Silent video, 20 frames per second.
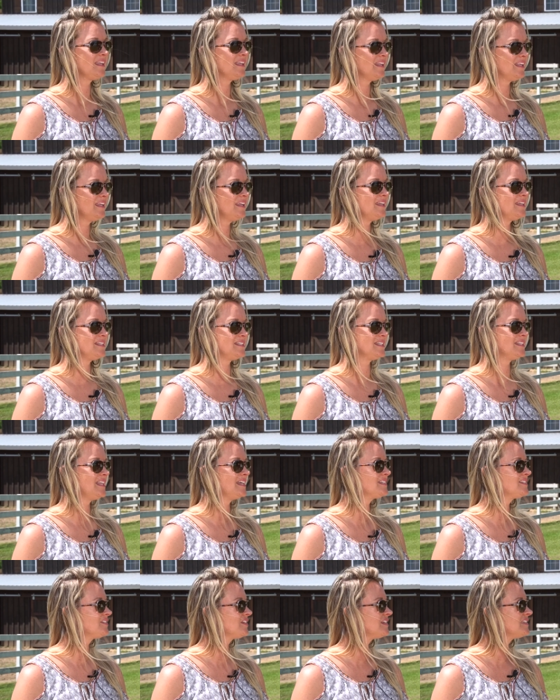it is, and
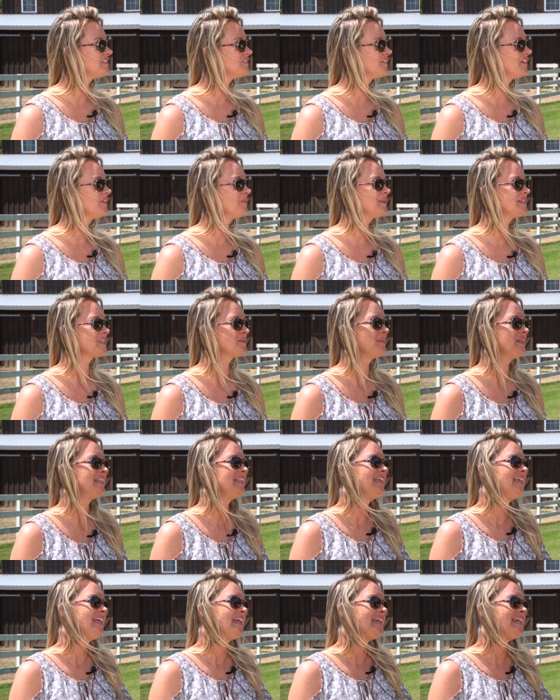that's it's very much. I mean,
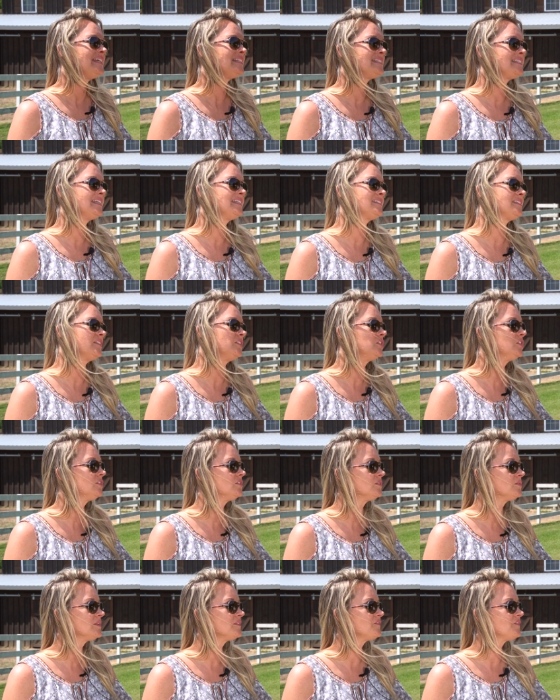it's it's a
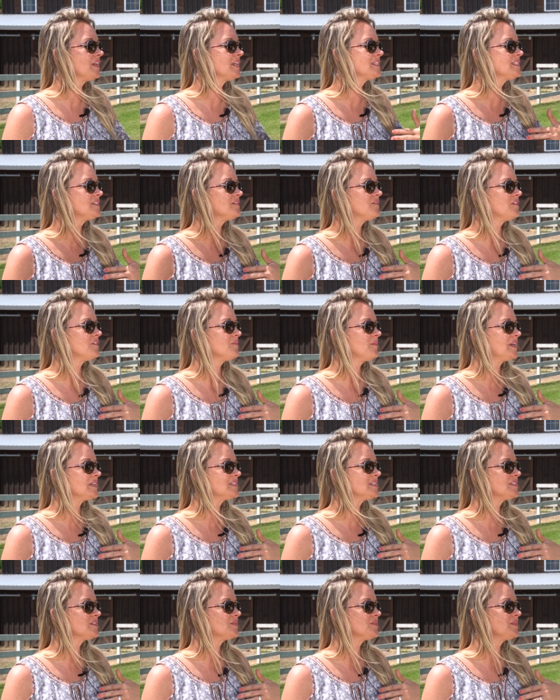little reflective of my
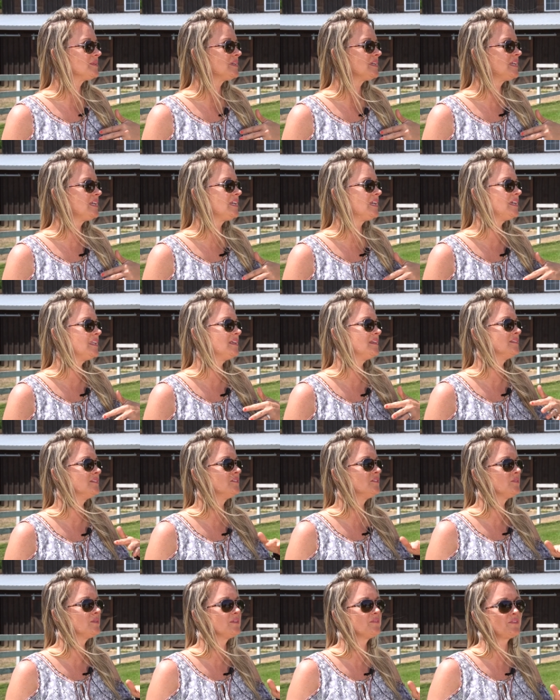story, and a
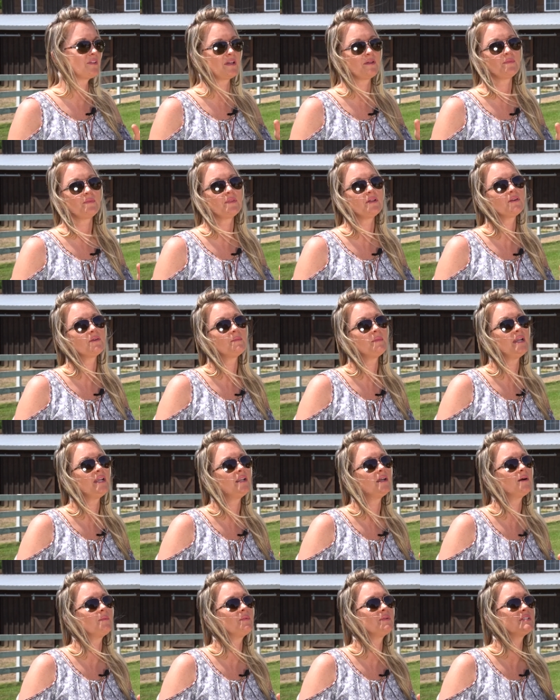little refle- a little made
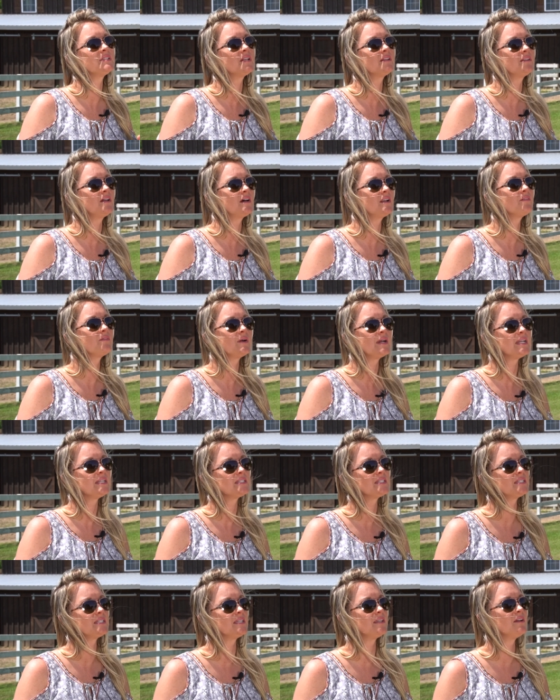up in a lot of ways
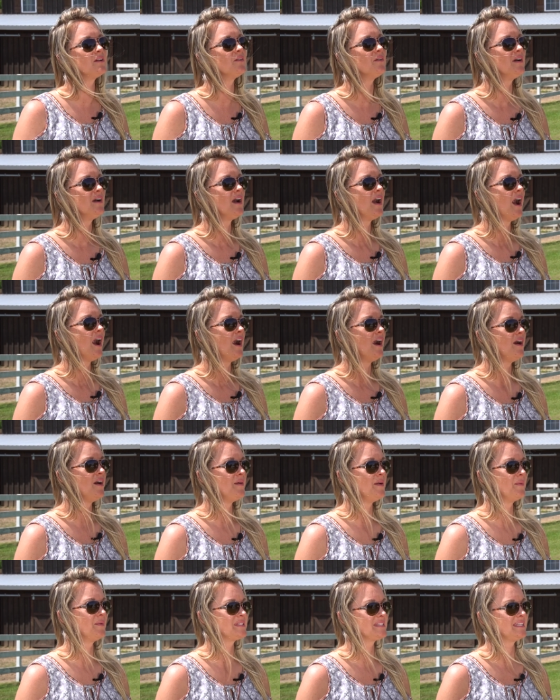too. Um,
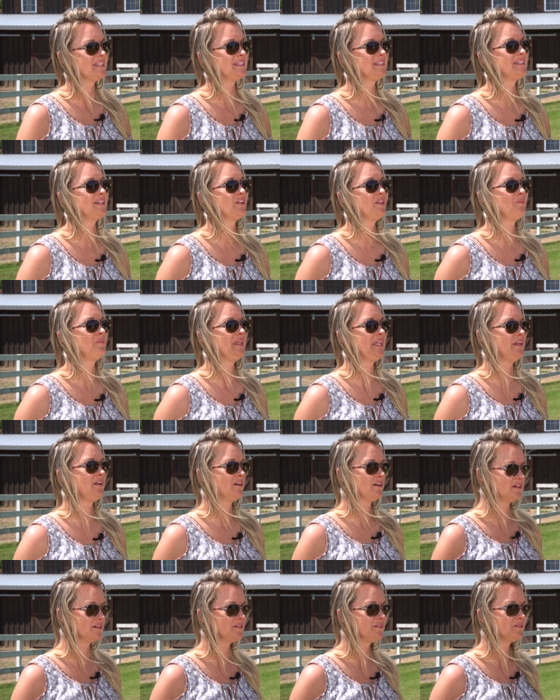it wasn't necessarily mean
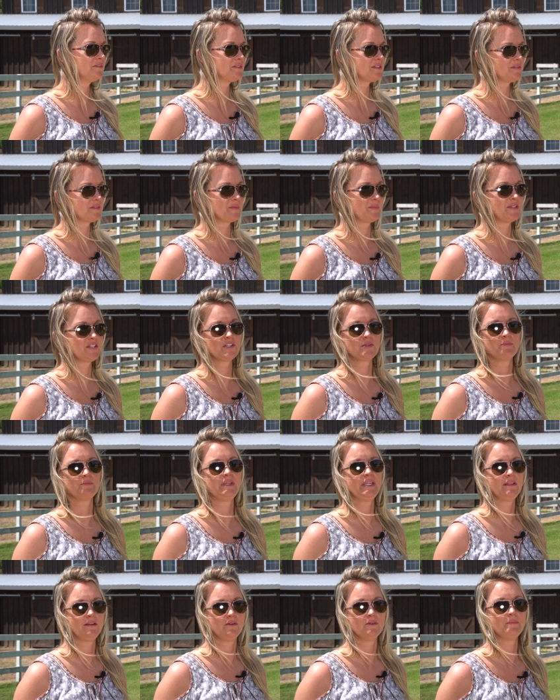girls. It was a bunch of
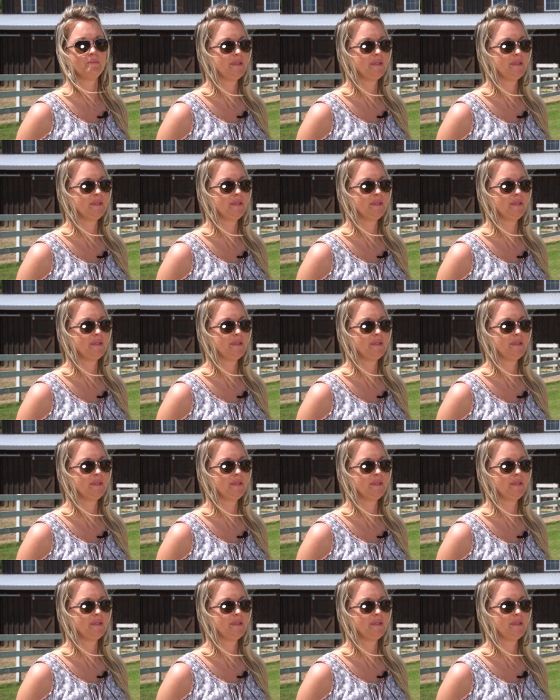mean old